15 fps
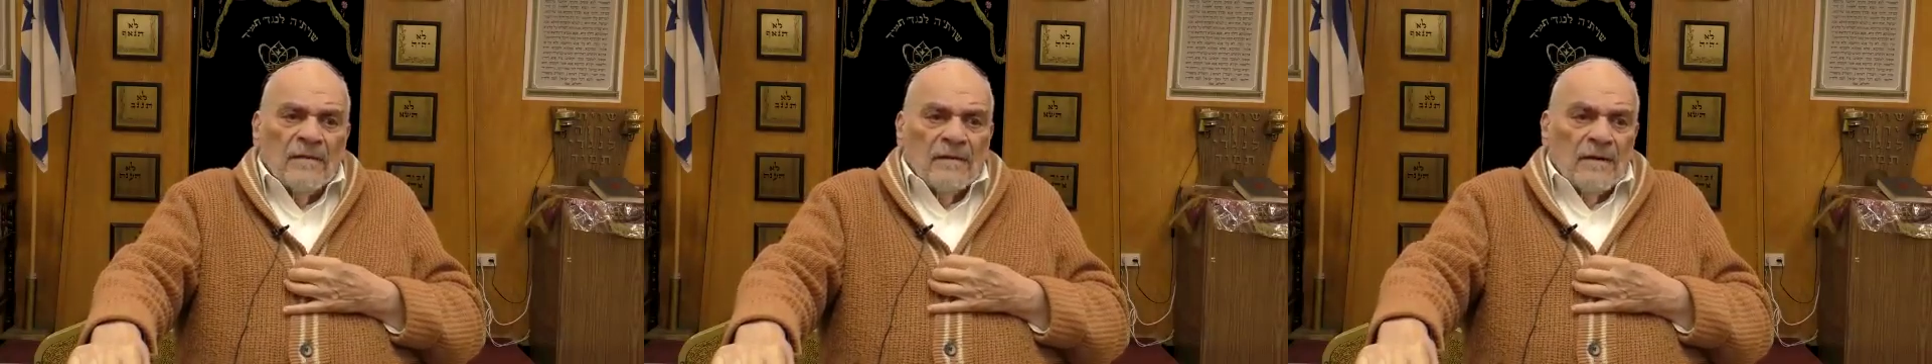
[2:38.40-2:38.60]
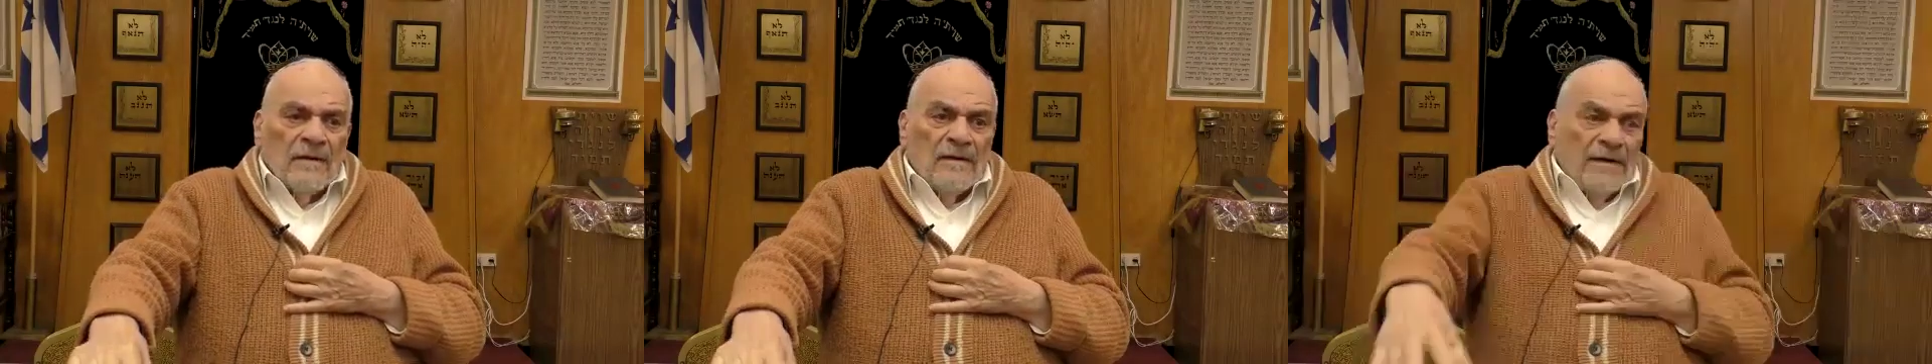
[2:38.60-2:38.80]

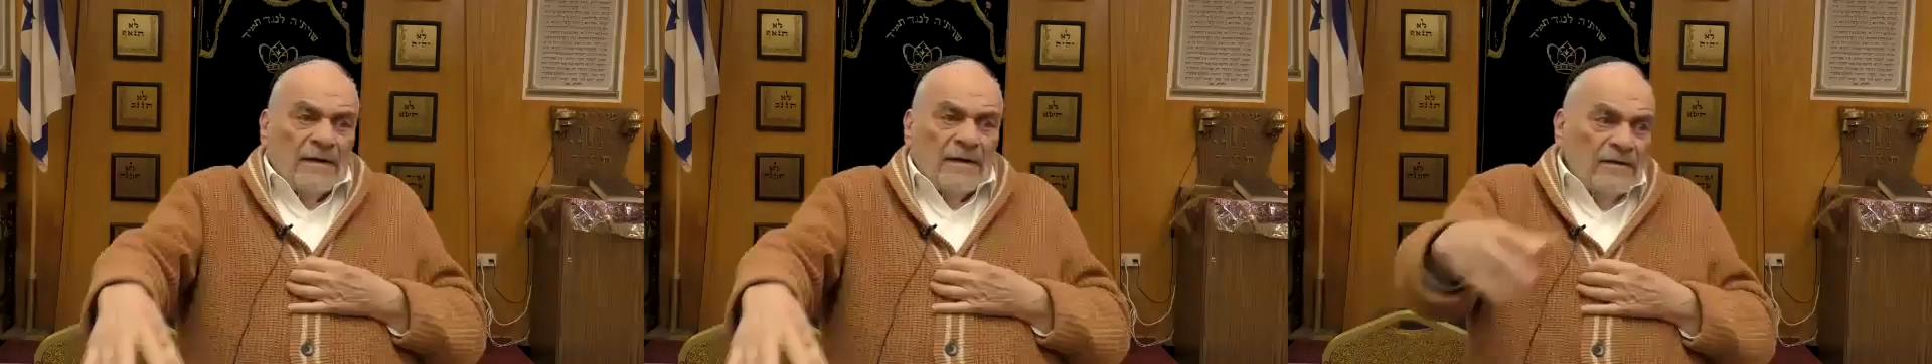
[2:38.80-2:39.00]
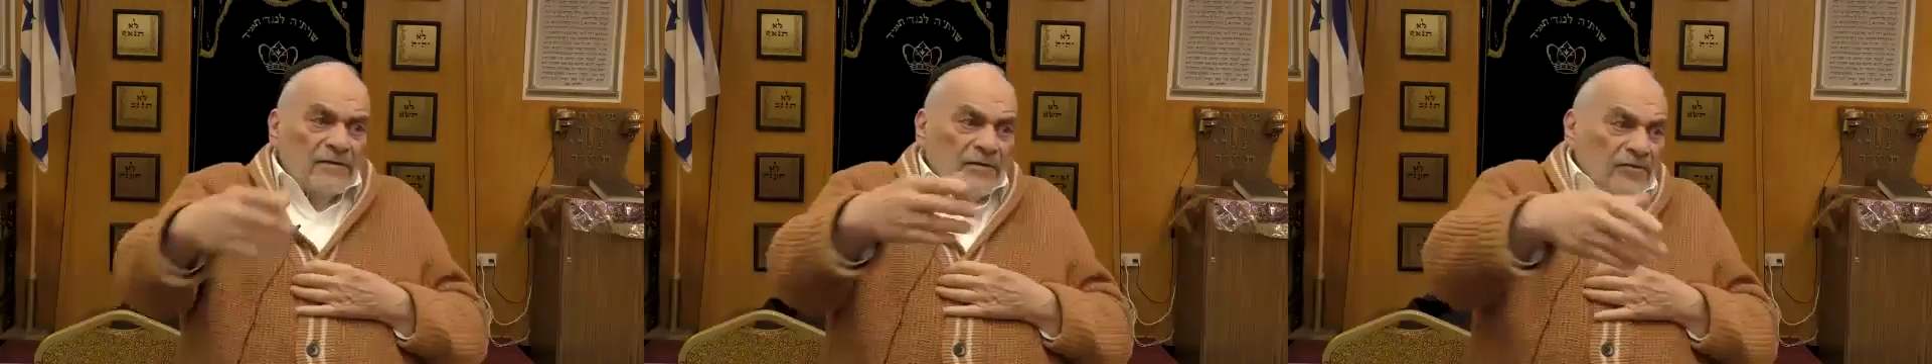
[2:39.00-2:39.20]
And
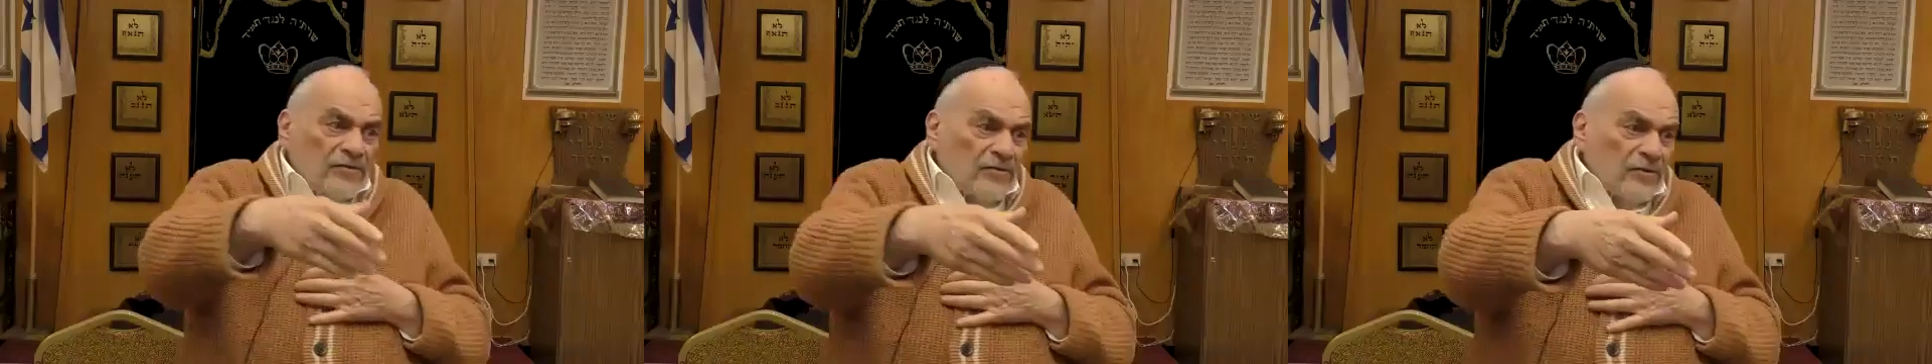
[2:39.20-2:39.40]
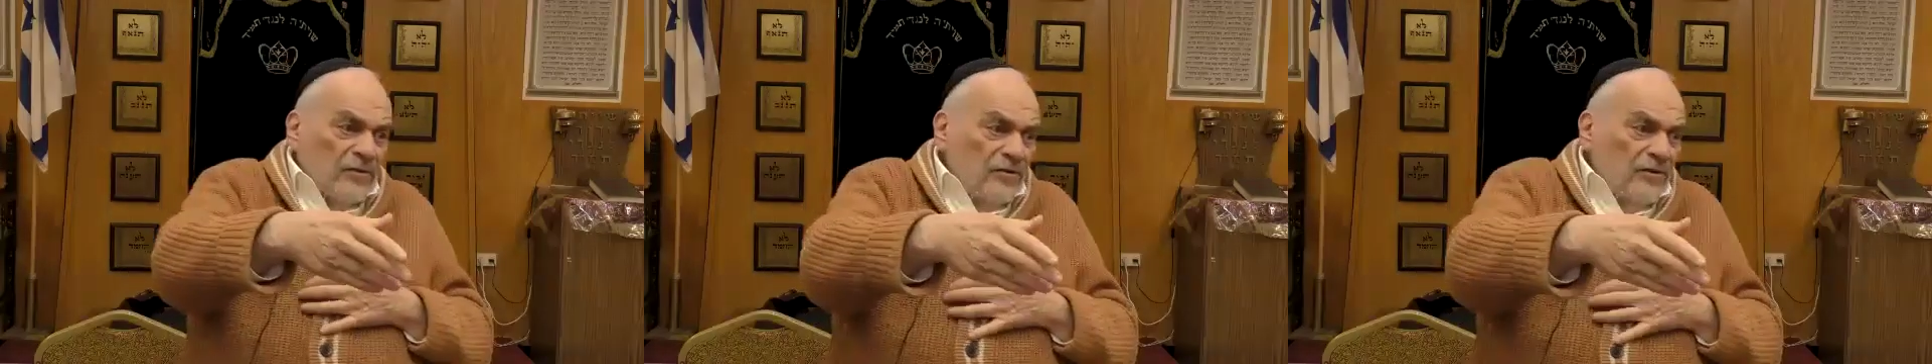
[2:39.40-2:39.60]
I
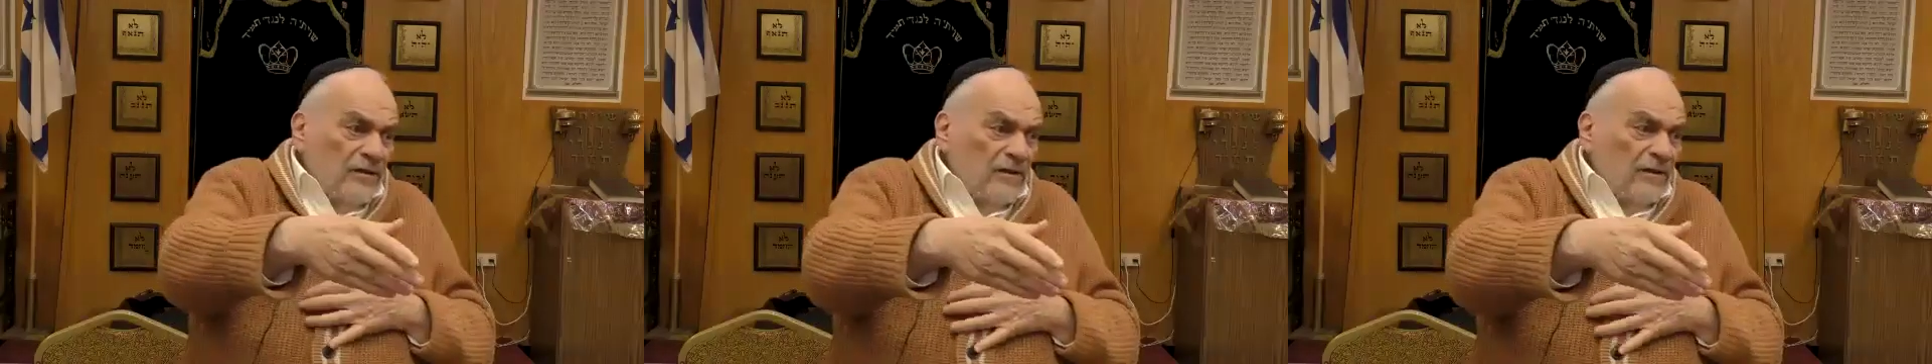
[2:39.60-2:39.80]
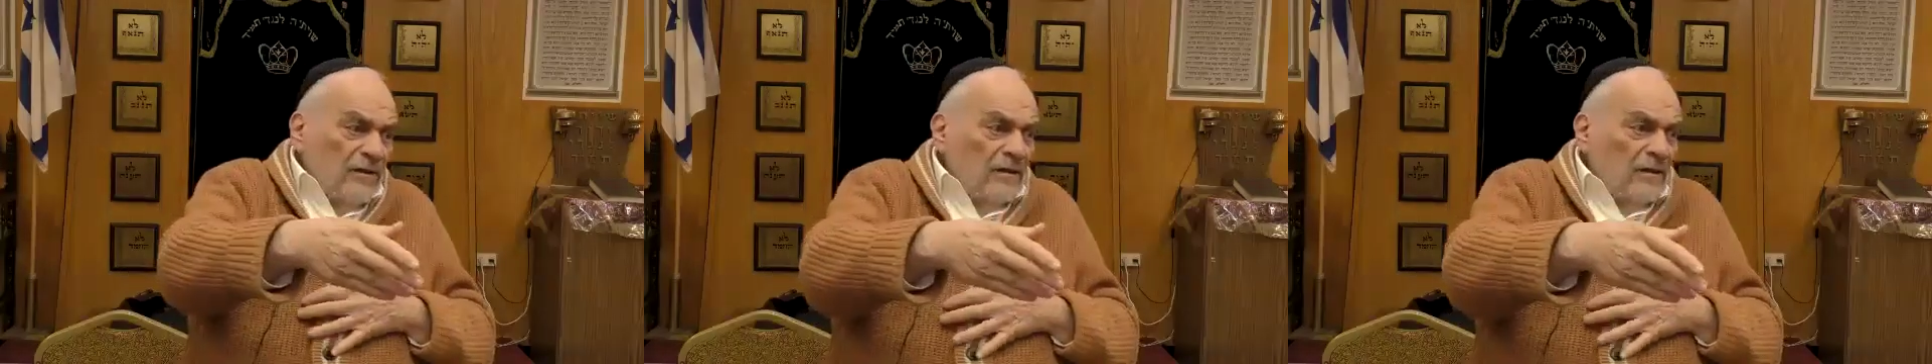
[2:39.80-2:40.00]

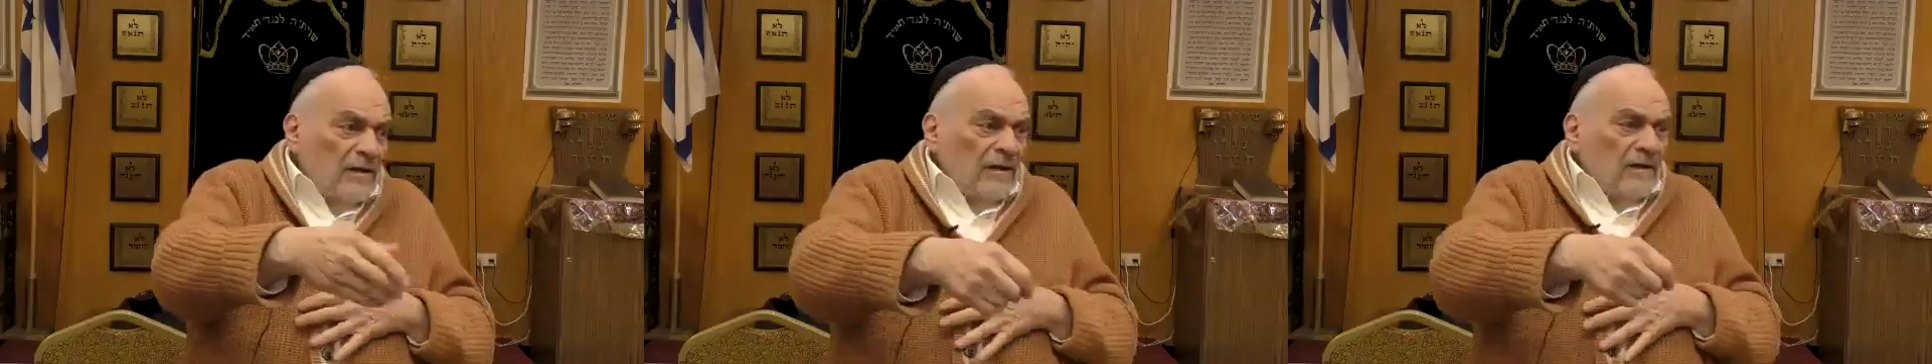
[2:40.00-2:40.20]
understood